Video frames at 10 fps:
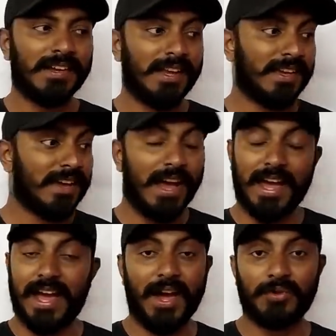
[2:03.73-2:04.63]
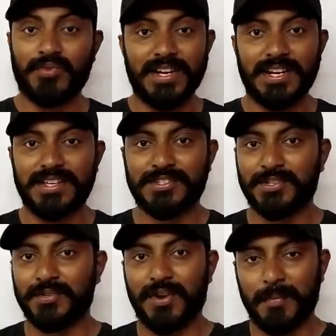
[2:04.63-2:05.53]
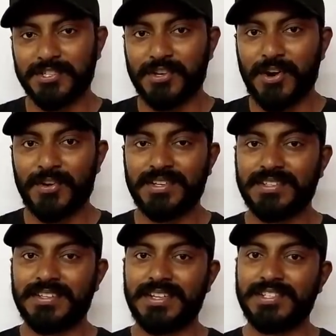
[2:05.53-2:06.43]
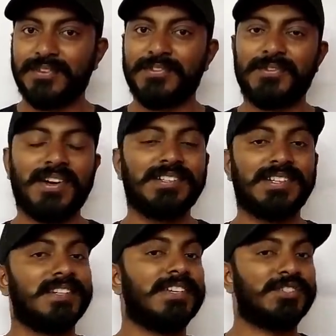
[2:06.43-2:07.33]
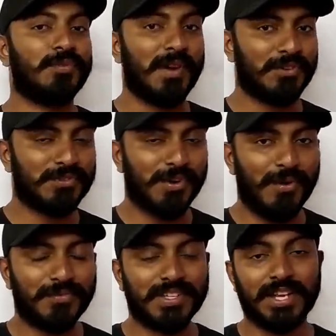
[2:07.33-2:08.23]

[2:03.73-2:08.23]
Like, I have 20 days to Amazon interview and 10 days to Microsoft.